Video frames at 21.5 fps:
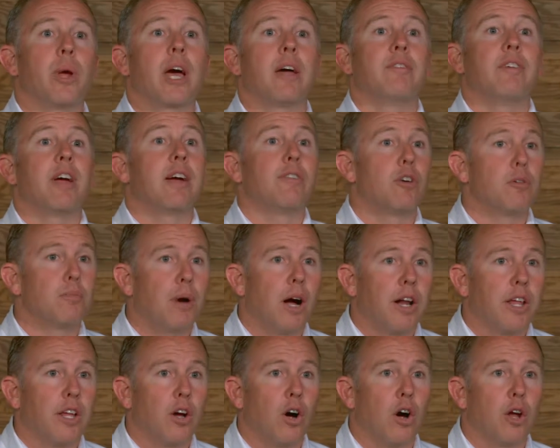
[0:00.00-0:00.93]
have
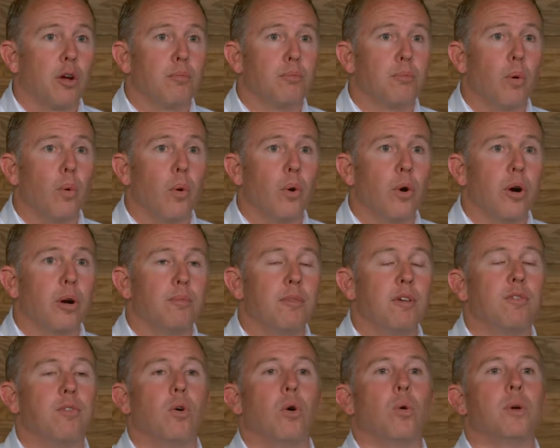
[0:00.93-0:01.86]
everybody on board
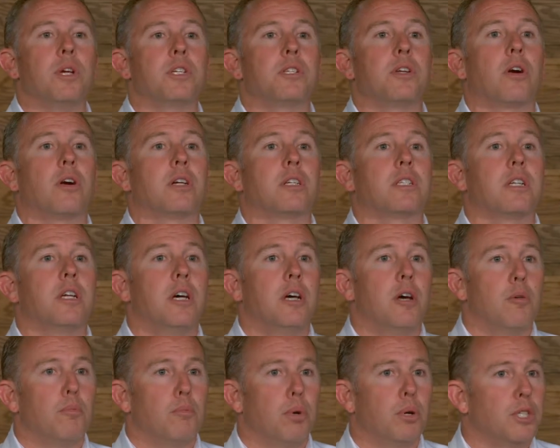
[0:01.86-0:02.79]
before we start
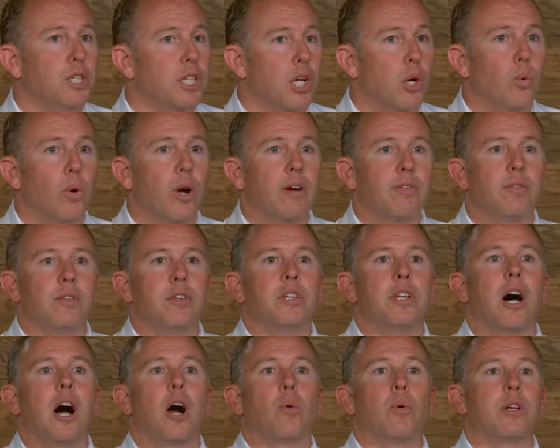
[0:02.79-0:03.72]
pushing away from the dock.